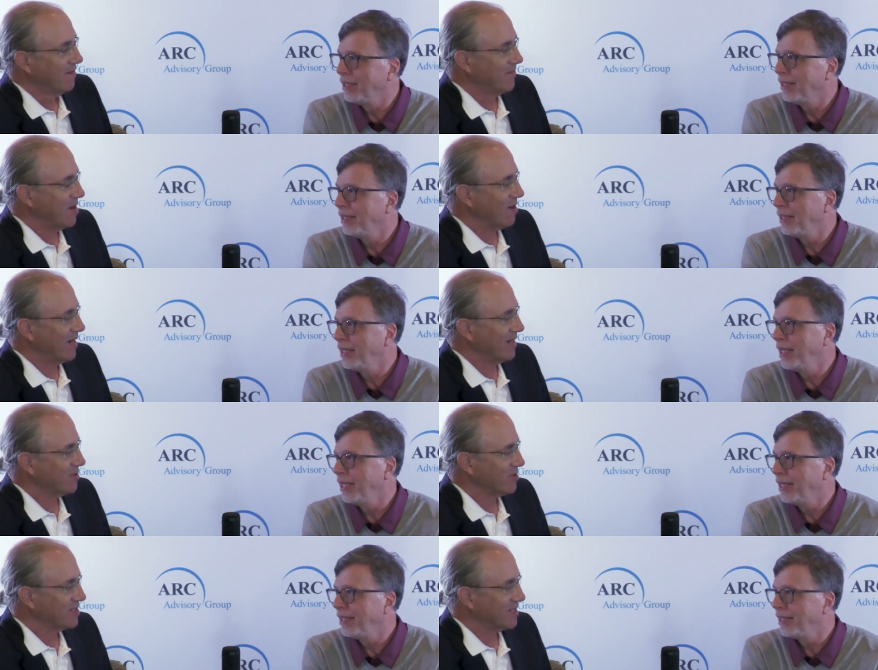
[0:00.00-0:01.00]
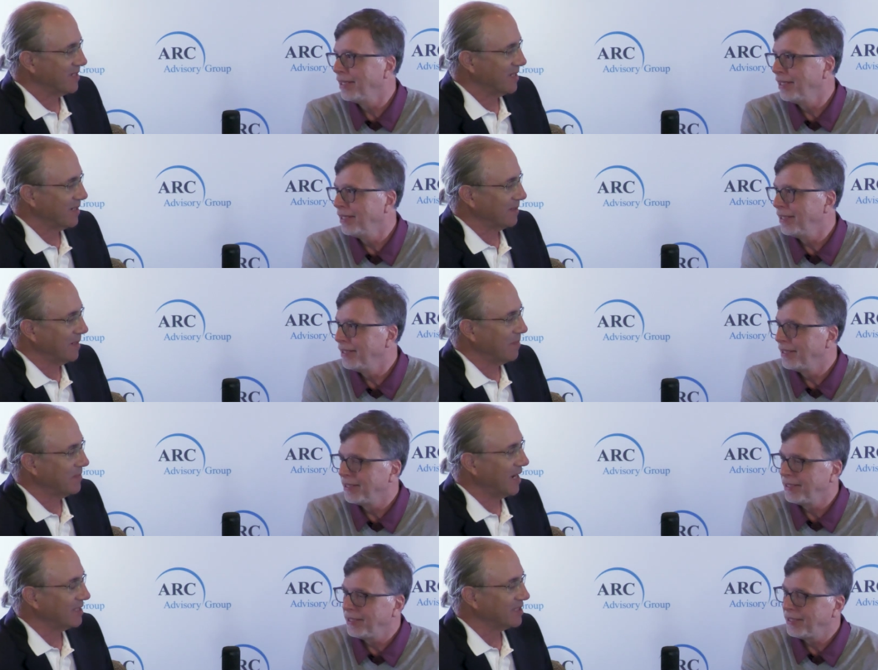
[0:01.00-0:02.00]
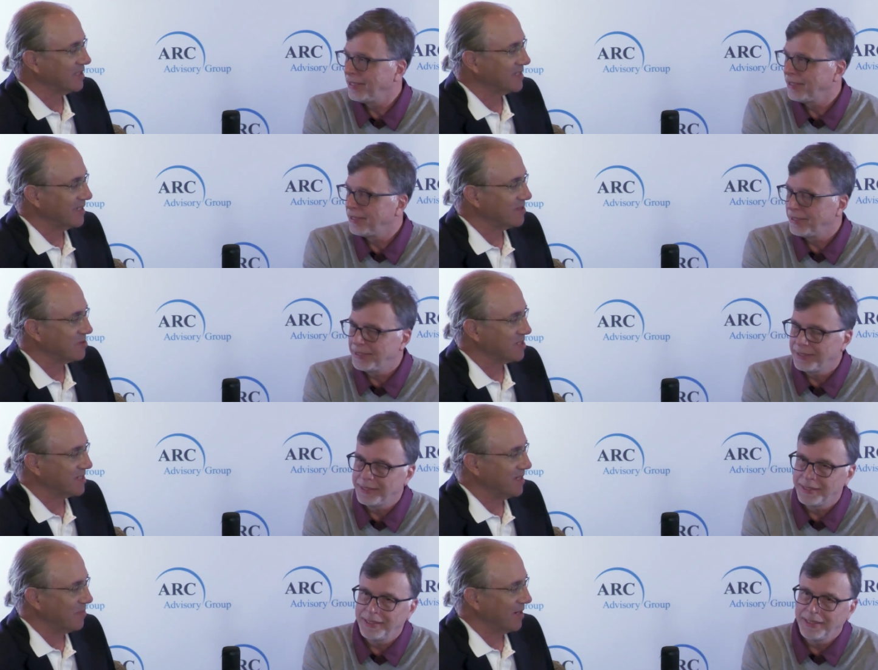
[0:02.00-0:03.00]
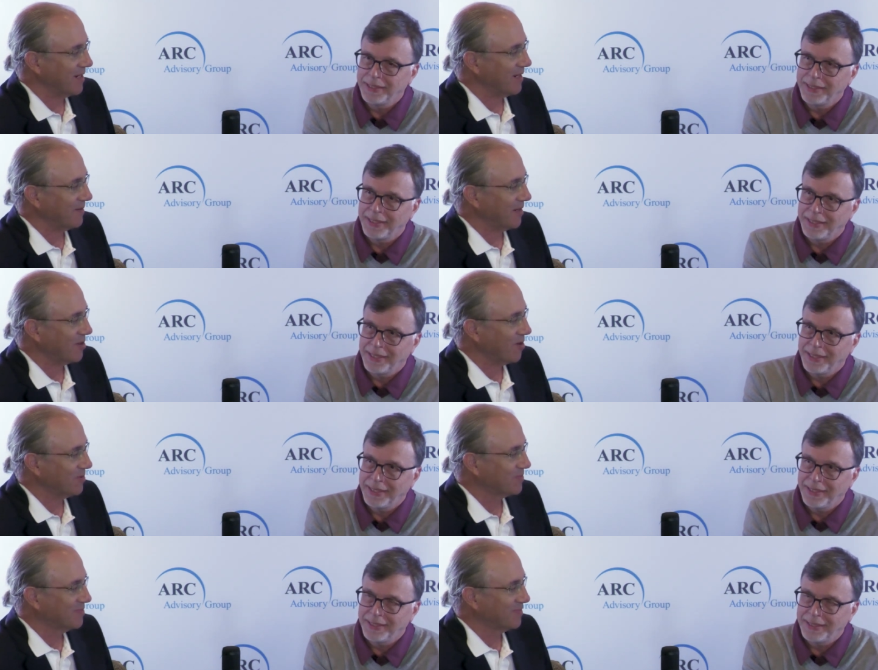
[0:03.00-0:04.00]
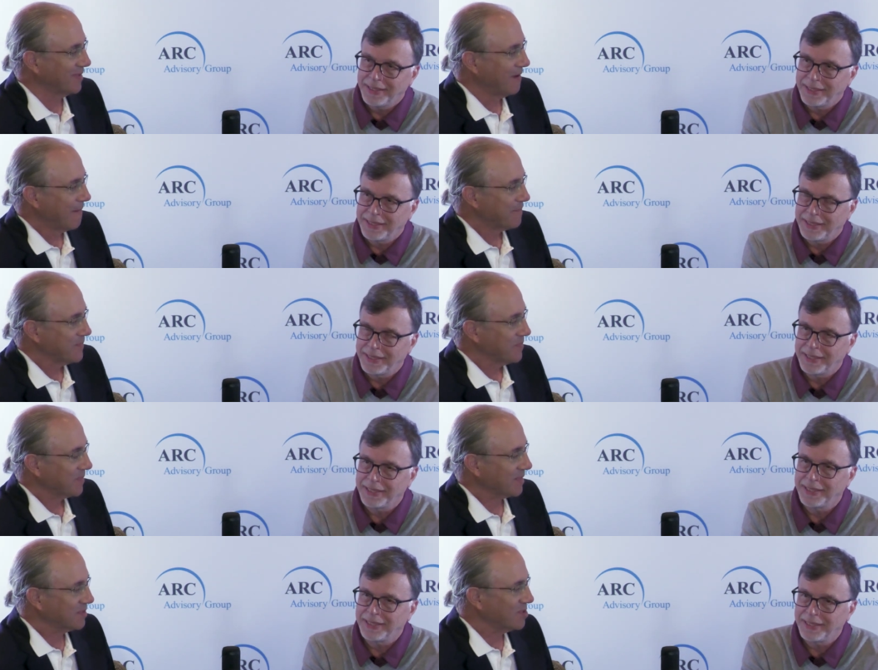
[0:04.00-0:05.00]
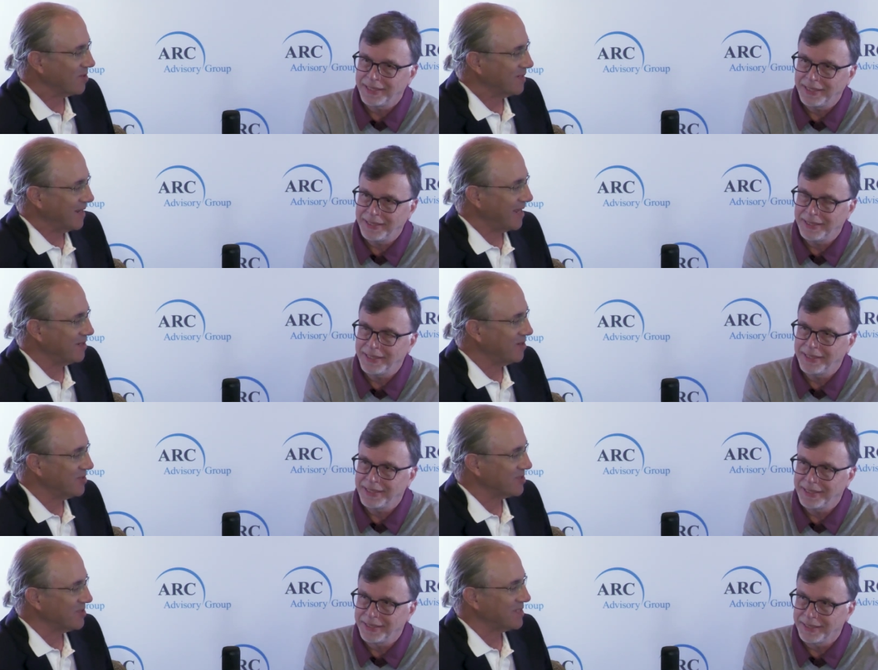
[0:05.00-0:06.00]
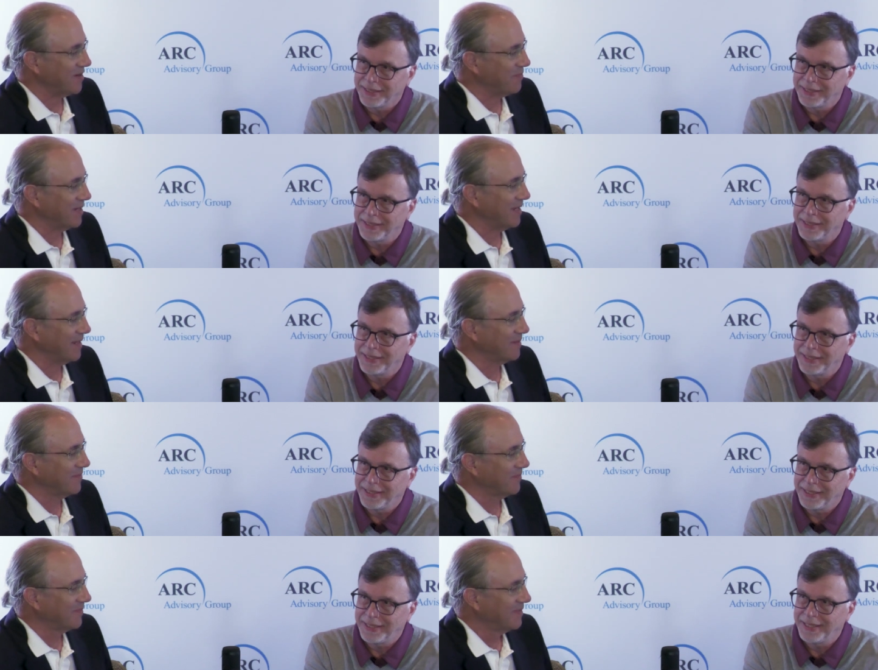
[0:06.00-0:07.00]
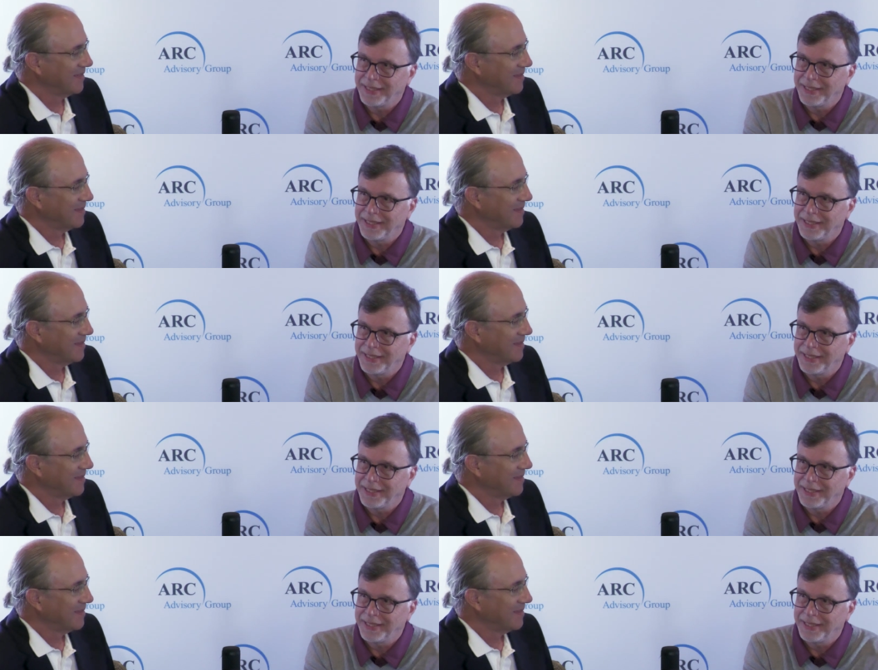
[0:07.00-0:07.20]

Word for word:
Speaker 1: very interested in them. Not just interested, but I, I know certain end users have been